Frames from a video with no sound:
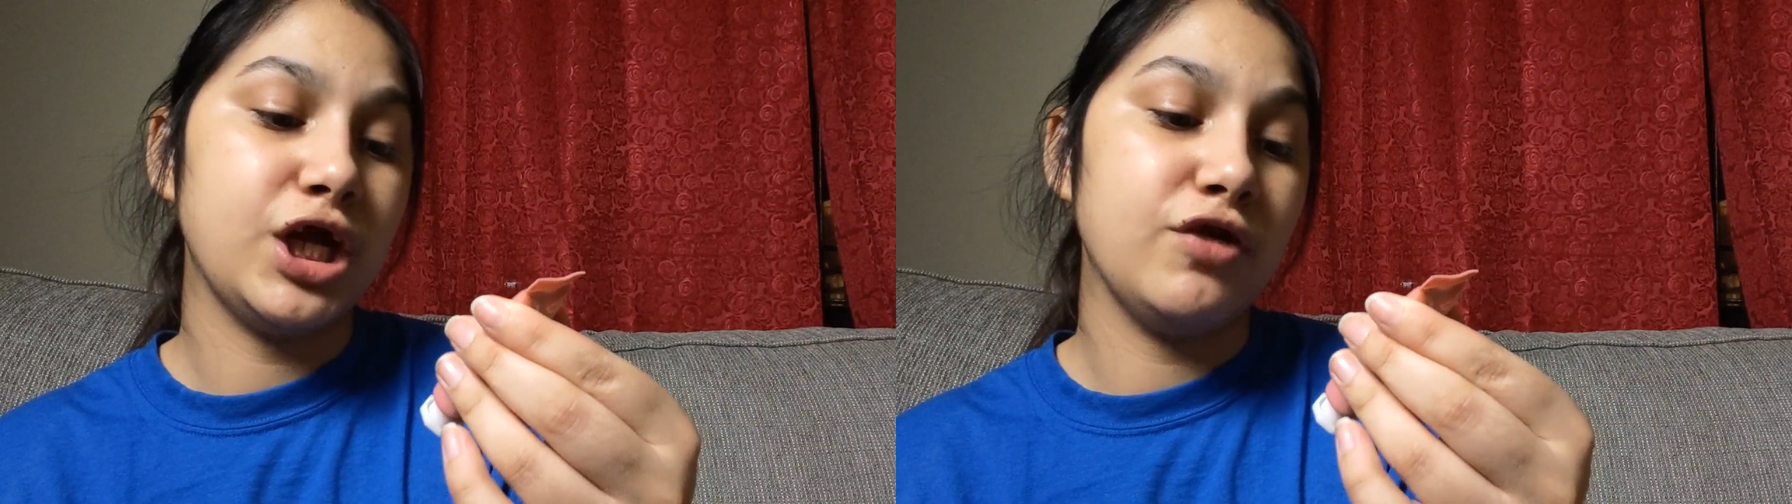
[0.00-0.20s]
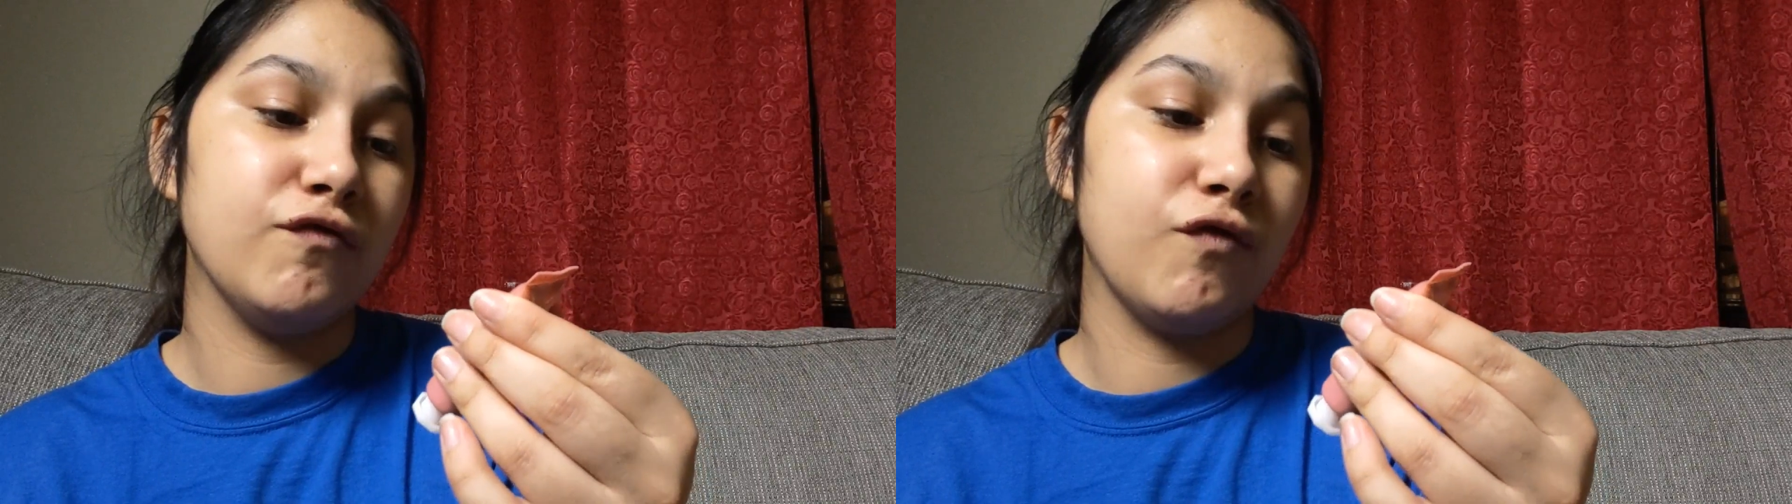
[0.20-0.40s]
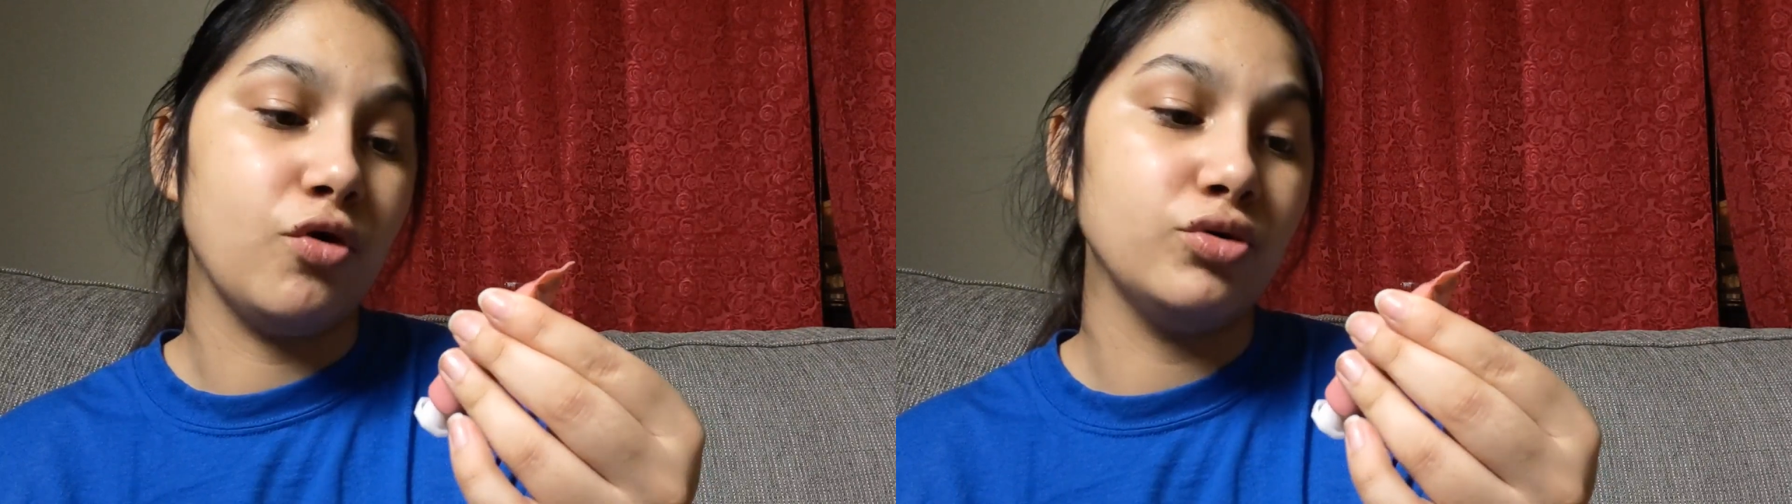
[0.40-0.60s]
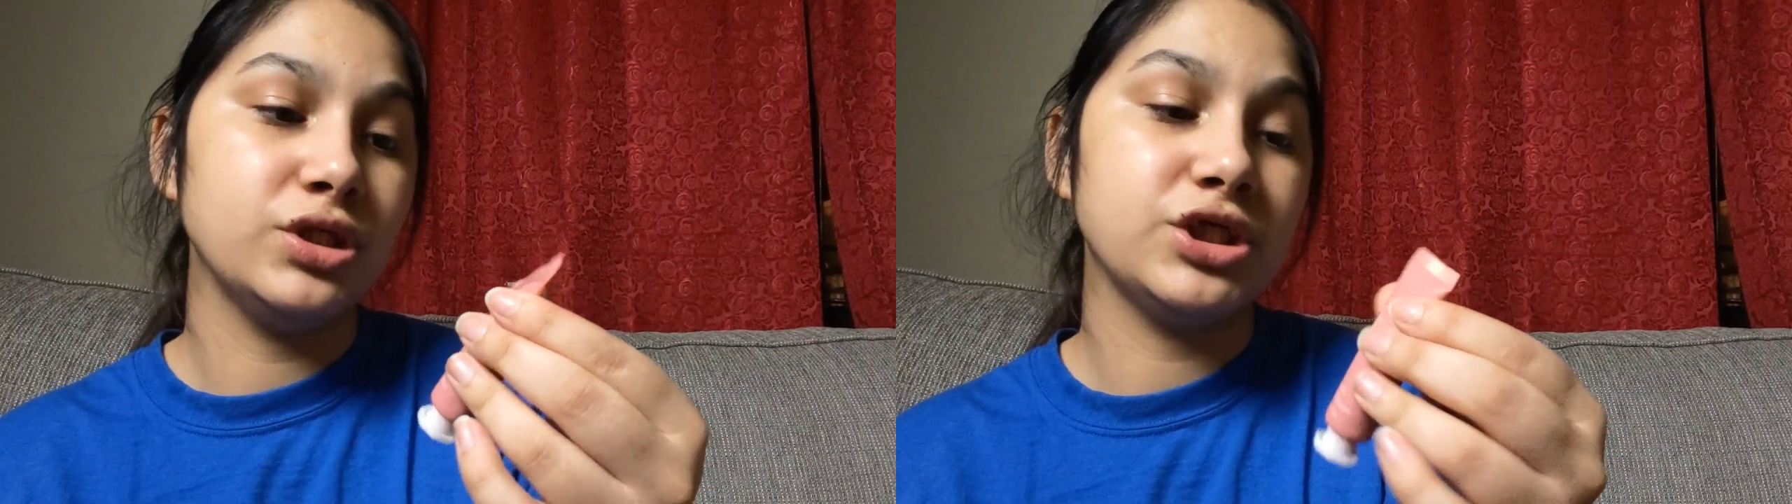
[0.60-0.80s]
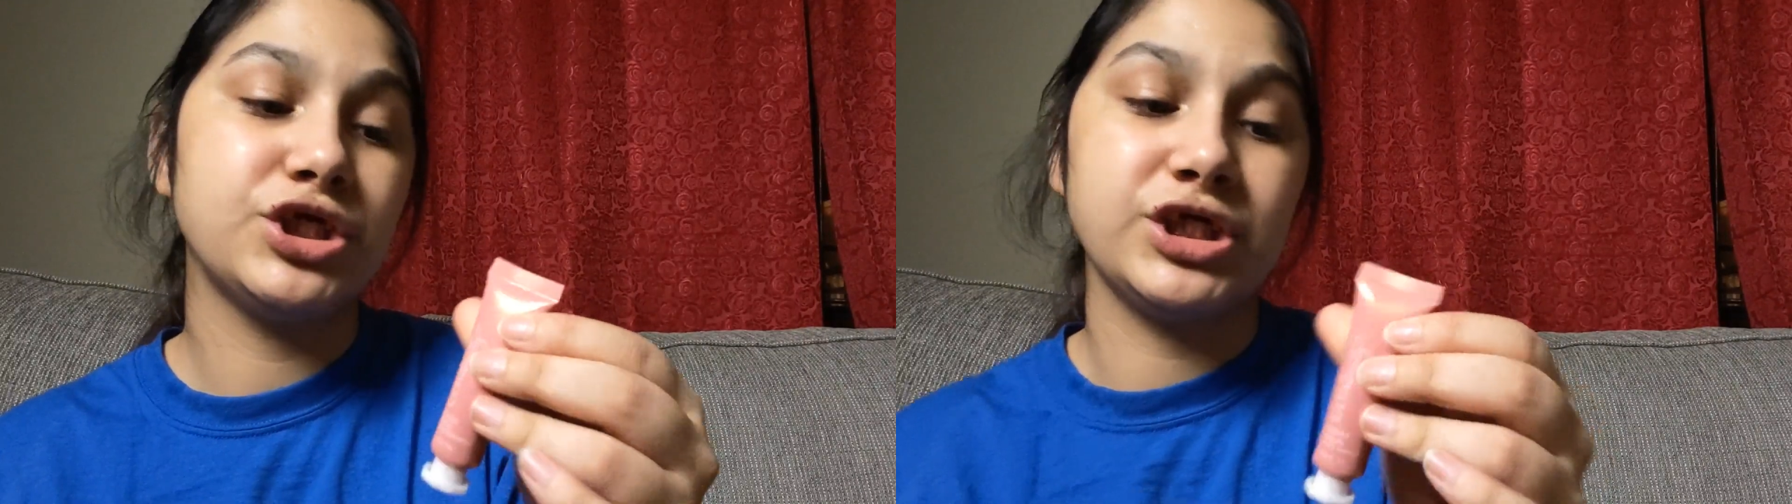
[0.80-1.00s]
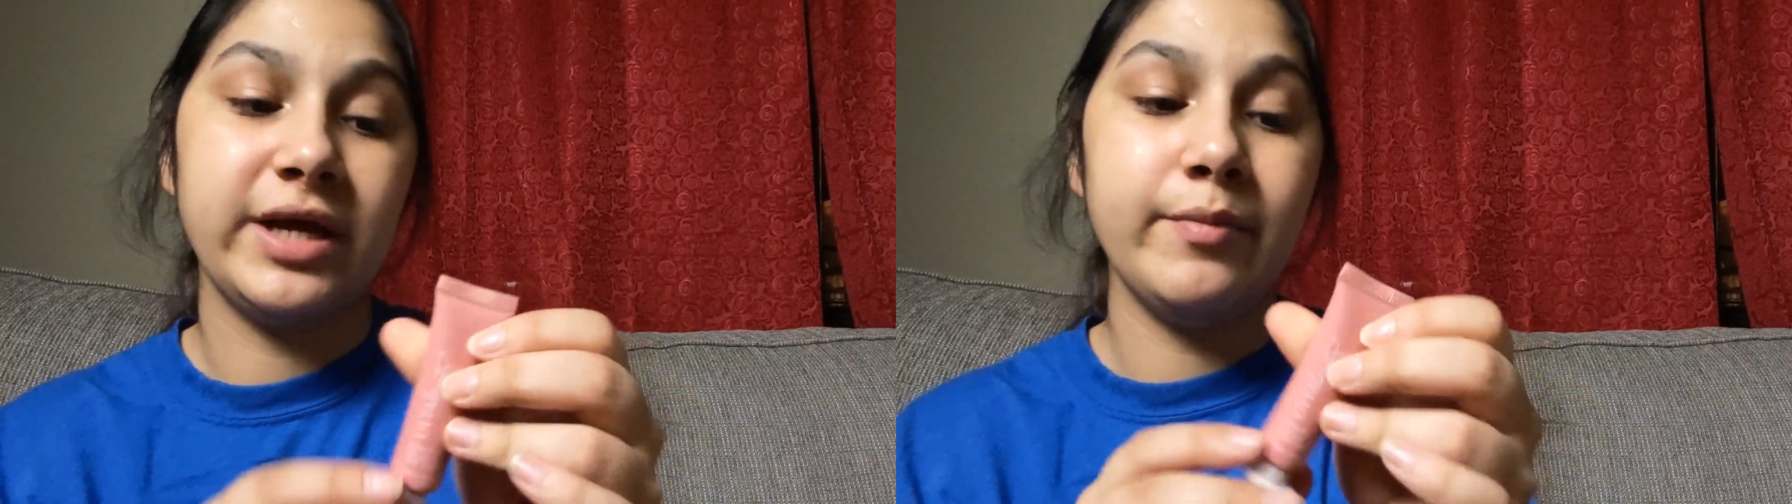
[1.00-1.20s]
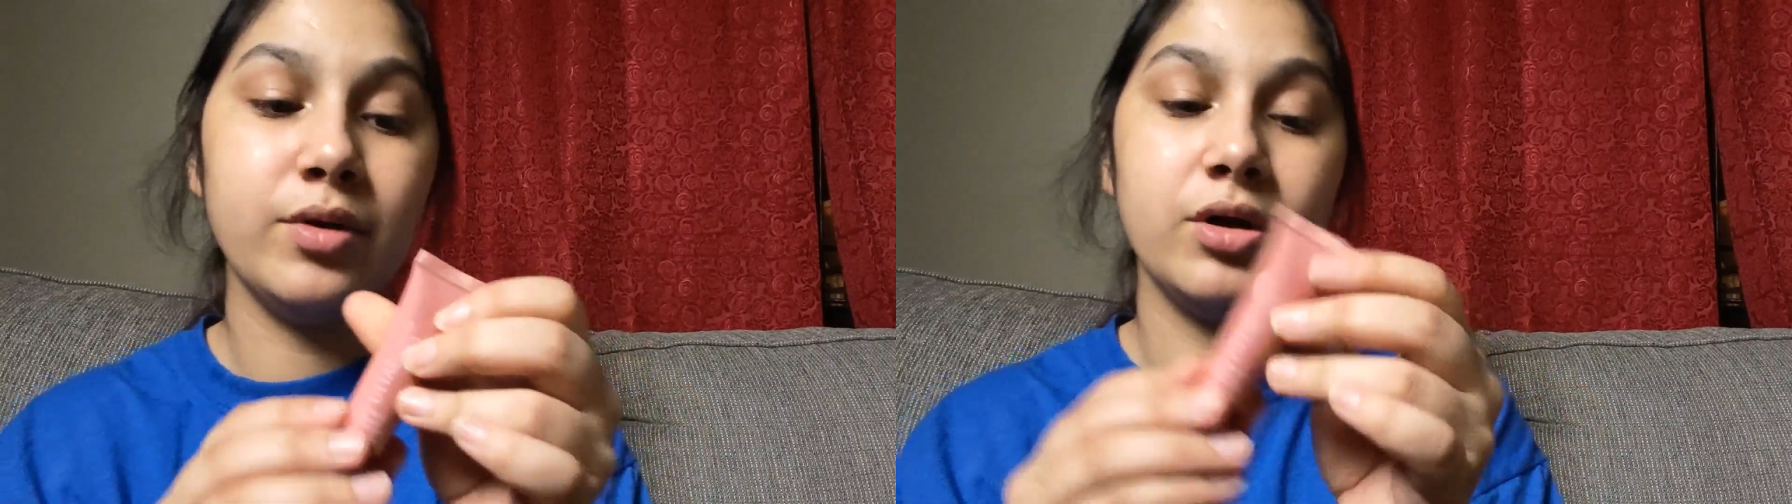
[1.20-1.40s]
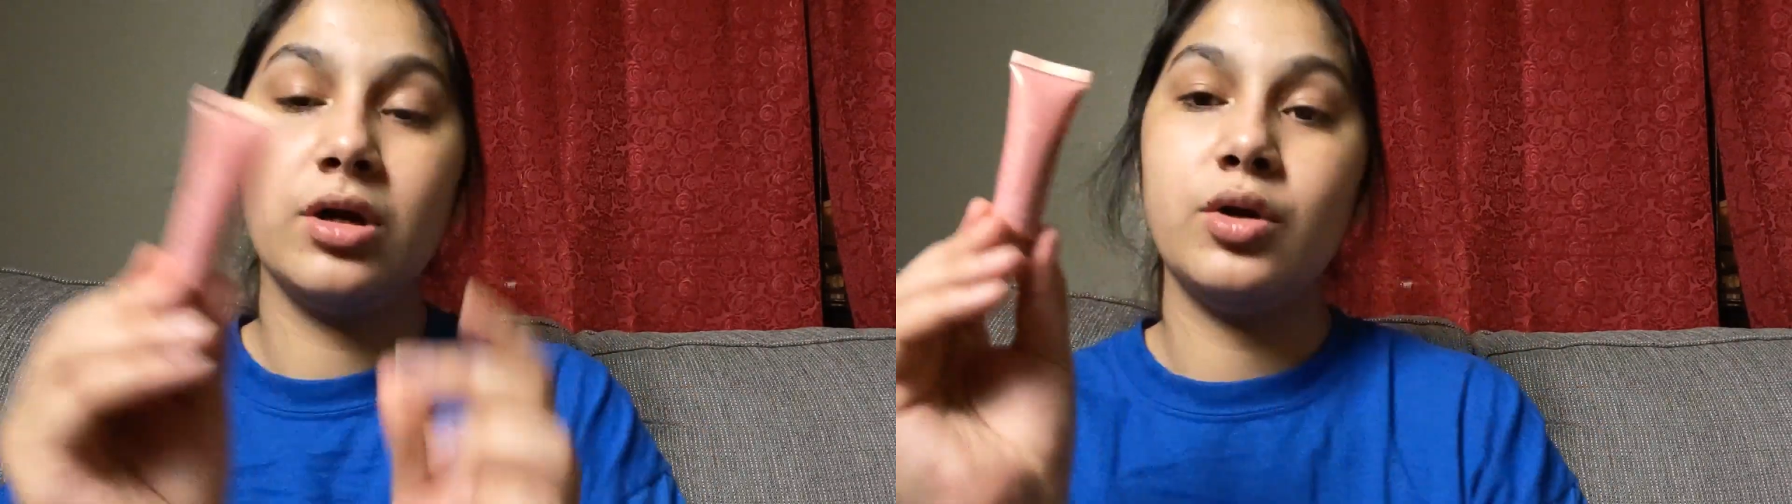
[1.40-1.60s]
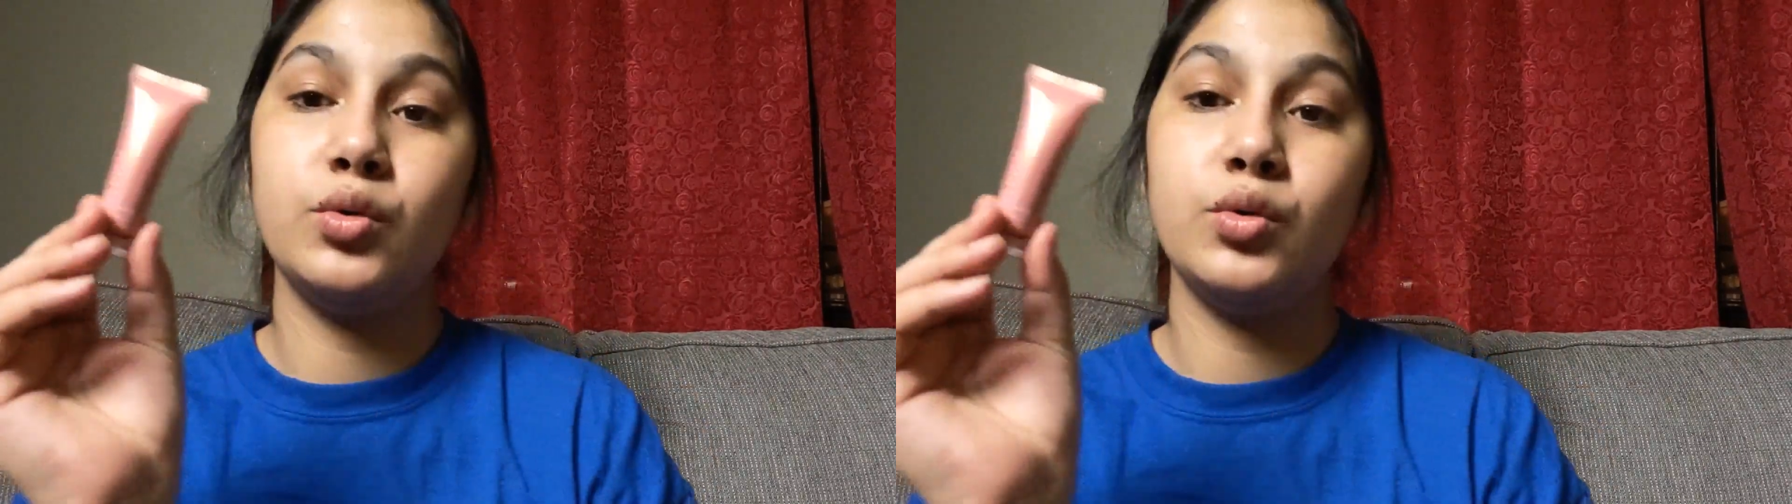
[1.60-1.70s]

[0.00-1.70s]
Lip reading: in Rose Shimmer.